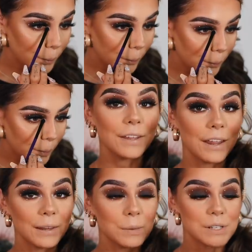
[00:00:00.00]
Whoop.
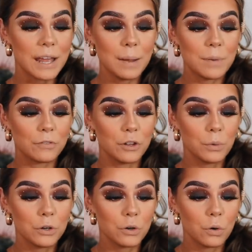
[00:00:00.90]
another little tip if you
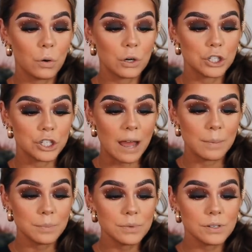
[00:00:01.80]
want your
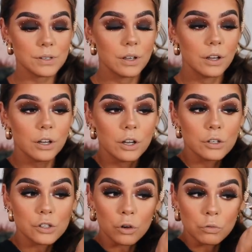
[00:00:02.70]
gems
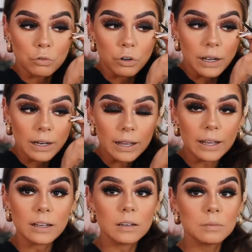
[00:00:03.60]
to
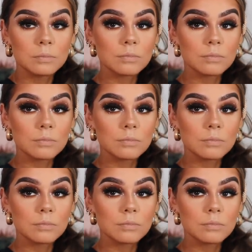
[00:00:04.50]
really